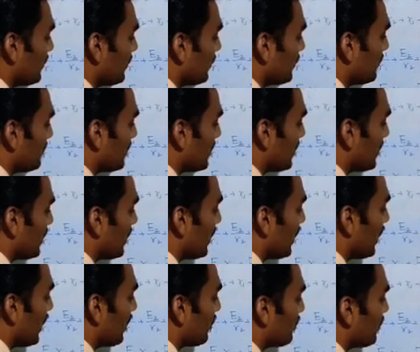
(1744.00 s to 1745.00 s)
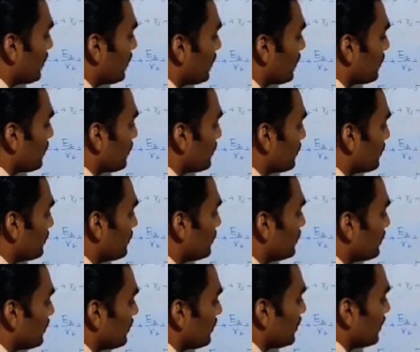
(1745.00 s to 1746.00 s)
similarly Rp is equal to
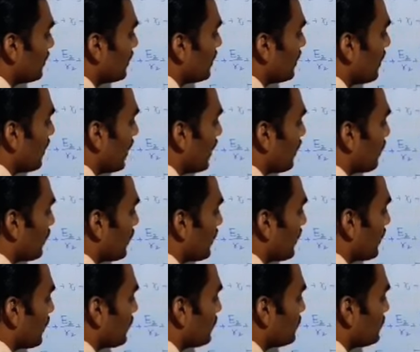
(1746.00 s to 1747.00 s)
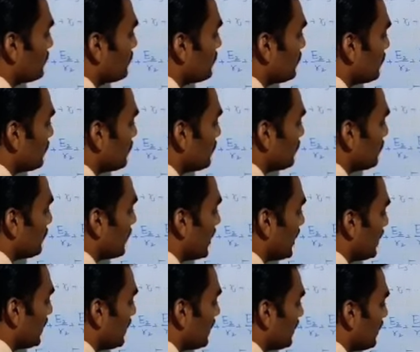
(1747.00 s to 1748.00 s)
R1 R2
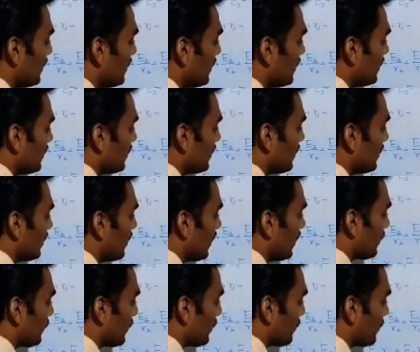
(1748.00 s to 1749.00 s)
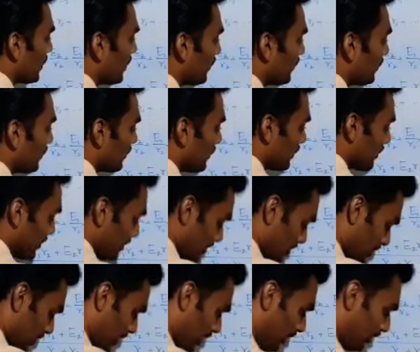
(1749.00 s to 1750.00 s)
by R1 plus
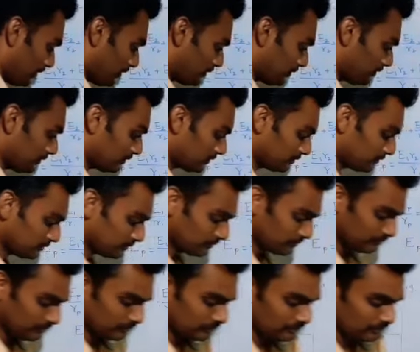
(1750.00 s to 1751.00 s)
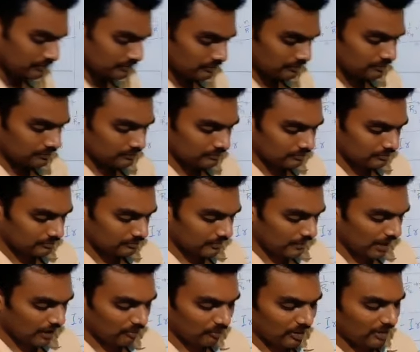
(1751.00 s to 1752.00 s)
R2.
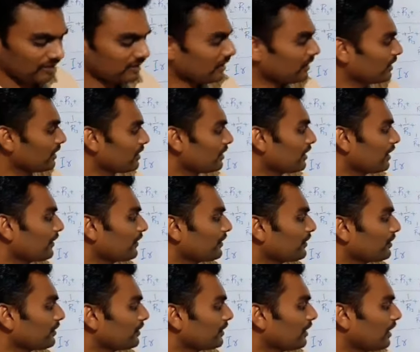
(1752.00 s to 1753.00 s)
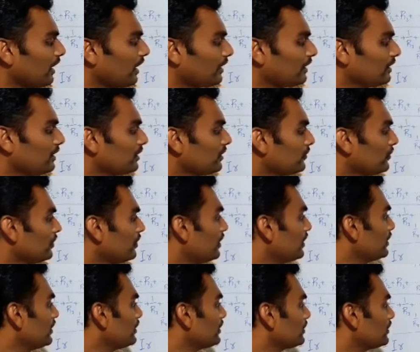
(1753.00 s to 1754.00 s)
They have mentioned it as R
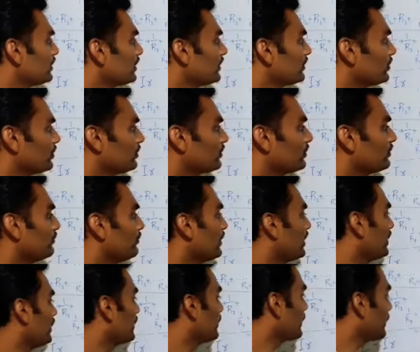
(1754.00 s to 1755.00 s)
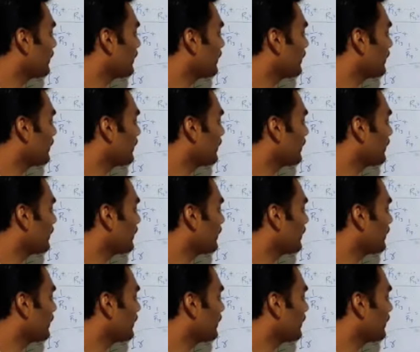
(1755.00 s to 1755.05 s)
equivalent. That's also fine.